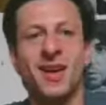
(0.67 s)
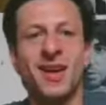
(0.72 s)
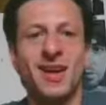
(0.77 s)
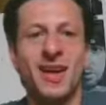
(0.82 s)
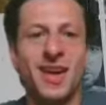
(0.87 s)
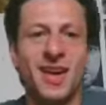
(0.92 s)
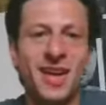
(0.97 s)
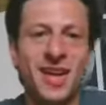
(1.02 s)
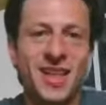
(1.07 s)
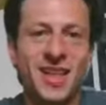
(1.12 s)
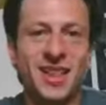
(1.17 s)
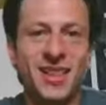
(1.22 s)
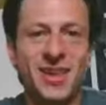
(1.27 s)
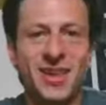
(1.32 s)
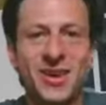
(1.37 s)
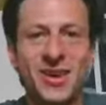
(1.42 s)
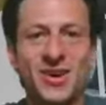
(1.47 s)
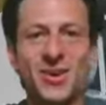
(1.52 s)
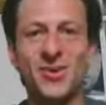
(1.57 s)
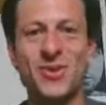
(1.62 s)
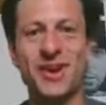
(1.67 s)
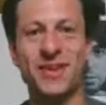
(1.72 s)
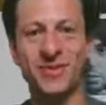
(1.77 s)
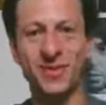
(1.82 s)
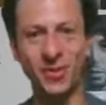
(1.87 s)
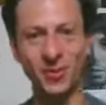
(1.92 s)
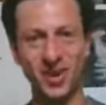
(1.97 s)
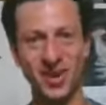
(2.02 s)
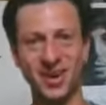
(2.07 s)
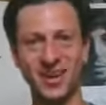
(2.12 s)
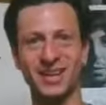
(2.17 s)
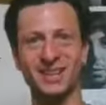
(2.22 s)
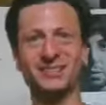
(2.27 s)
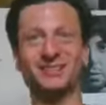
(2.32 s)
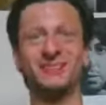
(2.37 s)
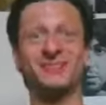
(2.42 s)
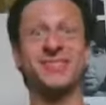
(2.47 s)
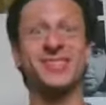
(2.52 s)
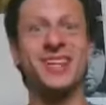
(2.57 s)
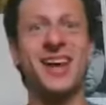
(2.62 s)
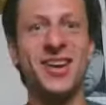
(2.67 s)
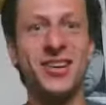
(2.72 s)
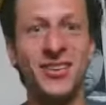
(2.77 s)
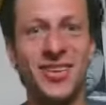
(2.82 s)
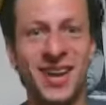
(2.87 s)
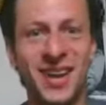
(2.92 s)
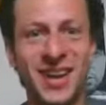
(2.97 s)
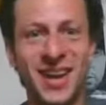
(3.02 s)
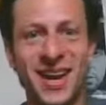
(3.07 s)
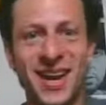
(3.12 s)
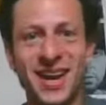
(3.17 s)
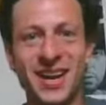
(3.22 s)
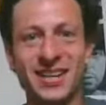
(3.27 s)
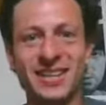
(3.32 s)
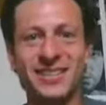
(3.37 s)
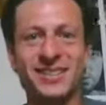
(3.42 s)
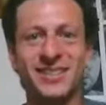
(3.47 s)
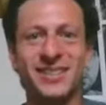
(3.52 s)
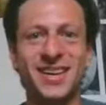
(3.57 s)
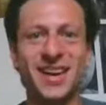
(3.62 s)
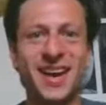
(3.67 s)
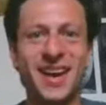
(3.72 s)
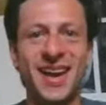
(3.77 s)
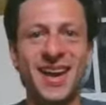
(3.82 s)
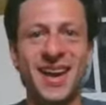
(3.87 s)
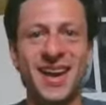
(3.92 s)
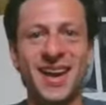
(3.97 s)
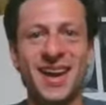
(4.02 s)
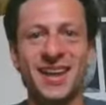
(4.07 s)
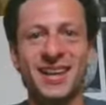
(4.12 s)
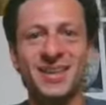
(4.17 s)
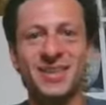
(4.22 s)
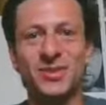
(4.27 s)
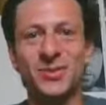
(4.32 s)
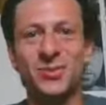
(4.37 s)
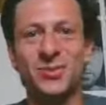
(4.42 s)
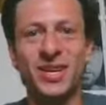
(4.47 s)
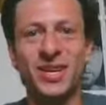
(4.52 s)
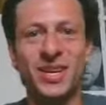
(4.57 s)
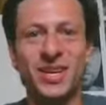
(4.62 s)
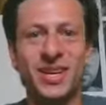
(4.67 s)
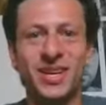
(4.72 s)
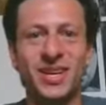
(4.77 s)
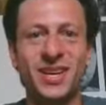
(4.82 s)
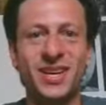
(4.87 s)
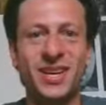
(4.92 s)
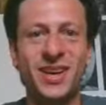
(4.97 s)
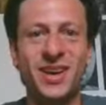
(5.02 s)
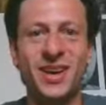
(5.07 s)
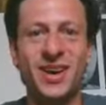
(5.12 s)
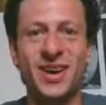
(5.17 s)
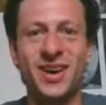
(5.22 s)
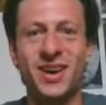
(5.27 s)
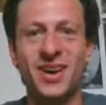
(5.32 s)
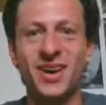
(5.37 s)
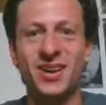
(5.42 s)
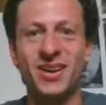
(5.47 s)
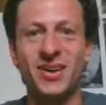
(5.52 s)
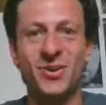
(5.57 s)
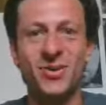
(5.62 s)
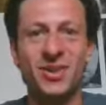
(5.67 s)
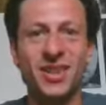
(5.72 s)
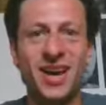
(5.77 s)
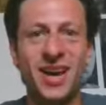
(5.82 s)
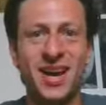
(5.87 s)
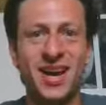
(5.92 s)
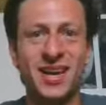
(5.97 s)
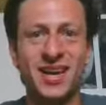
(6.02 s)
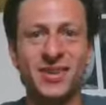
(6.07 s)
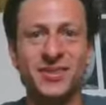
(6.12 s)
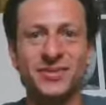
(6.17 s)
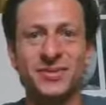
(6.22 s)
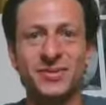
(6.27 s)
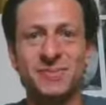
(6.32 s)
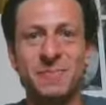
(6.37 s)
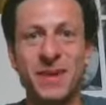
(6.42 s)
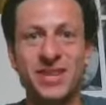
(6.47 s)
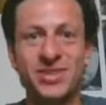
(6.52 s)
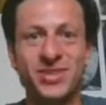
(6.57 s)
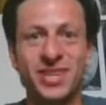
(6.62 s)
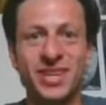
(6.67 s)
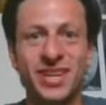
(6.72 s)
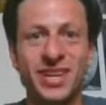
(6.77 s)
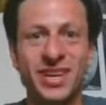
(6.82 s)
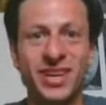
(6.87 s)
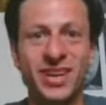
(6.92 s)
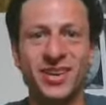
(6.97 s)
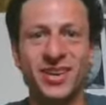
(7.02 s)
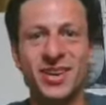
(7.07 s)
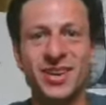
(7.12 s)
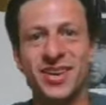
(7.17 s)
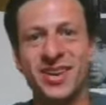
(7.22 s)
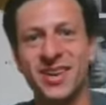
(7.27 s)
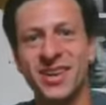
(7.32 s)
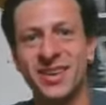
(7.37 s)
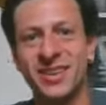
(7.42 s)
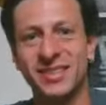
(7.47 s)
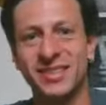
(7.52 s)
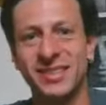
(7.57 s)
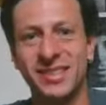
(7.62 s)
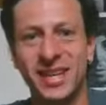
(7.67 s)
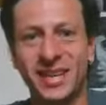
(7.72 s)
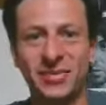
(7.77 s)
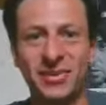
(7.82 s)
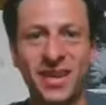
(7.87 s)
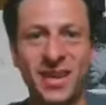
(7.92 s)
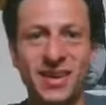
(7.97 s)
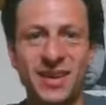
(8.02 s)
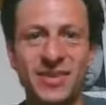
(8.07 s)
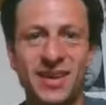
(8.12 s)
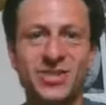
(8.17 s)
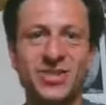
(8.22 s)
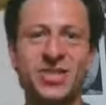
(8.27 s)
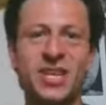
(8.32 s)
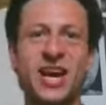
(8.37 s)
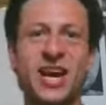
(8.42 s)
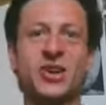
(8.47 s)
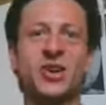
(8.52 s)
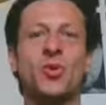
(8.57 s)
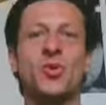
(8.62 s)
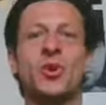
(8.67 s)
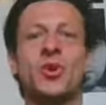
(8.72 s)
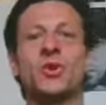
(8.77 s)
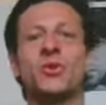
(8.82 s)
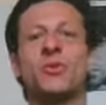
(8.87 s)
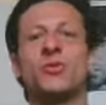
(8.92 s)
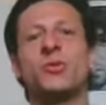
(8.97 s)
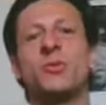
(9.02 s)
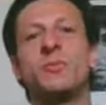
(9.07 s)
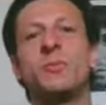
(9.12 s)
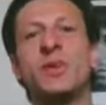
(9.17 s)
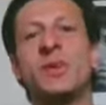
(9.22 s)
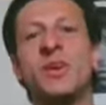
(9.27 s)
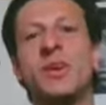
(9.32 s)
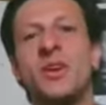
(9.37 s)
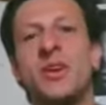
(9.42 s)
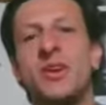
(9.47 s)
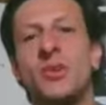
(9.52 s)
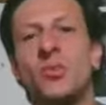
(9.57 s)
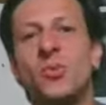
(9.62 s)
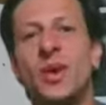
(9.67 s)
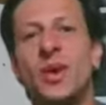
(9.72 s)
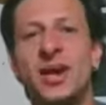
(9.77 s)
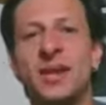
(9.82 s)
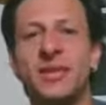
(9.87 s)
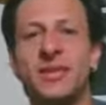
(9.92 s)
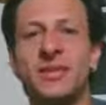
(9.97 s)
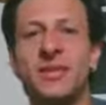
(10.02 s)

Hello, everyone. Saturday night, and we are going live. Benji here, in the Self-Love and Shadow Work group, with